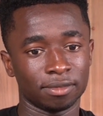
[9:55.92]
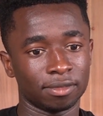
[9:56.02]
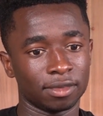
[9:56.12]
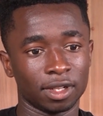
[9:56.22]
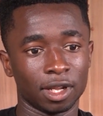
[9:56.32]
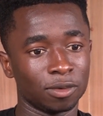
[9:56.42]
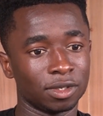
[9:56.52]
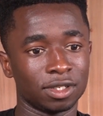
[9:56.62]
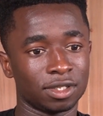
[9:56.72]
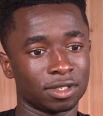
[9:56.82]
The
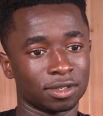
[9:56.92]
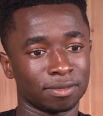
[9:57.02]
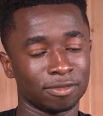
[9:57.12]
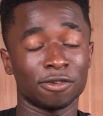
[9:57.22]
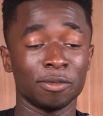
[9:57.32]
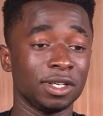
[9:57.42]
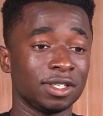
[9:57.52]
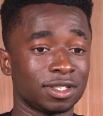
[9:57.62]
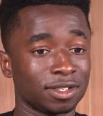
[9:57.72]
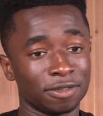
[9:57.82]
language is, for me,
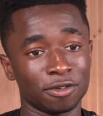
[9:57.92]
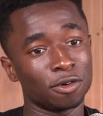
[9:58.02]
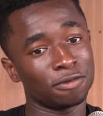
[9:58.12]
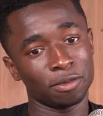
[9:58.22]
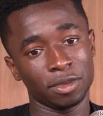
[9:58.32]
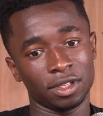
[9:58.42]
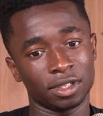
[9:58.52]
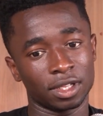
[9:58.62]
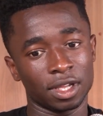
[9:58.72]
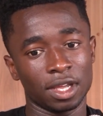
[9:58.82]
it's difficult for me.
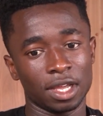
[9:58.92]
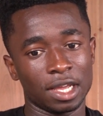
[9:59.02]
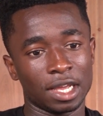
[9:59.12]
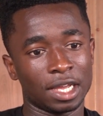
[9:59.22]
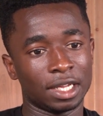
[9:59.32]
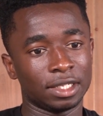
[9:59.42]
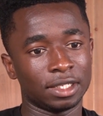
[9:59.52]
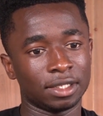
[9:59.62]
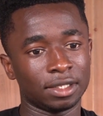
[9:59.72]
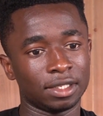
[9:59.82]

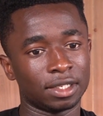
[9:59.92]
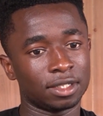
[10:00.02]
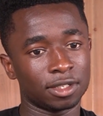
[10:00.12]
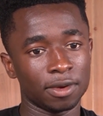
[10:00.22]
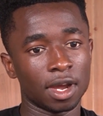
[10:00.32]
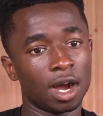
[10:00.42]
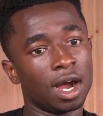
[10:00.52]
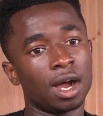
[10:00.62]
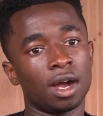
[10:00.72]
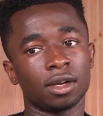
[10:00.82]
and the Serie
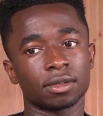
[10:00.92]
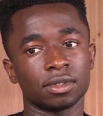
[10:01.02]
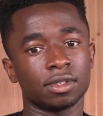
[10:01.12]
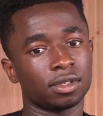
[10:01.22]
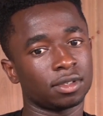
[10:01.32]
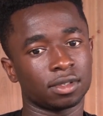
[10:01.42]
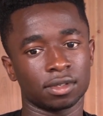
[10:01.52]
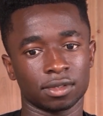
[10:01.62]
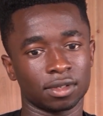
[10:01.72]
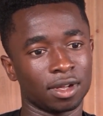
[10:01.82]
A is,
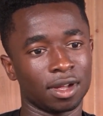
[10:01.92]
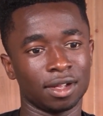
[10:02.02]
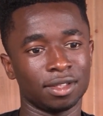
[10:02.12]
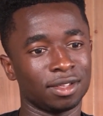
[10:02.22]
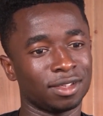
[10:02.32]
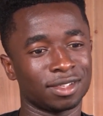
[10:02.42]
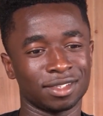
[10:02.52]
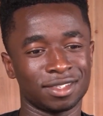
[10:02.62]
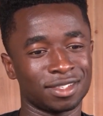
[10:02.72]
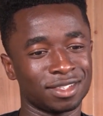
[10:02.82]
I think,
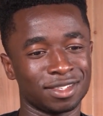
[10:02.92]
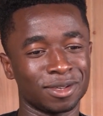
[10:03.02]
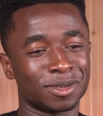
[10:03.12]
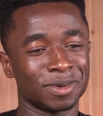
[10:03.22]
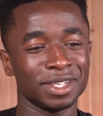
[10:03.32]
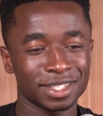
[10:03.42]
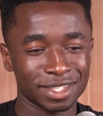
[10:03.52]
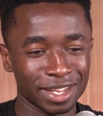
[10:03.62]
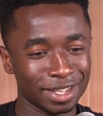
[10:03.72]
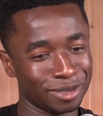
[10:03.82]
it's a great
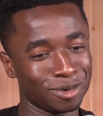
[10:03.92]
league.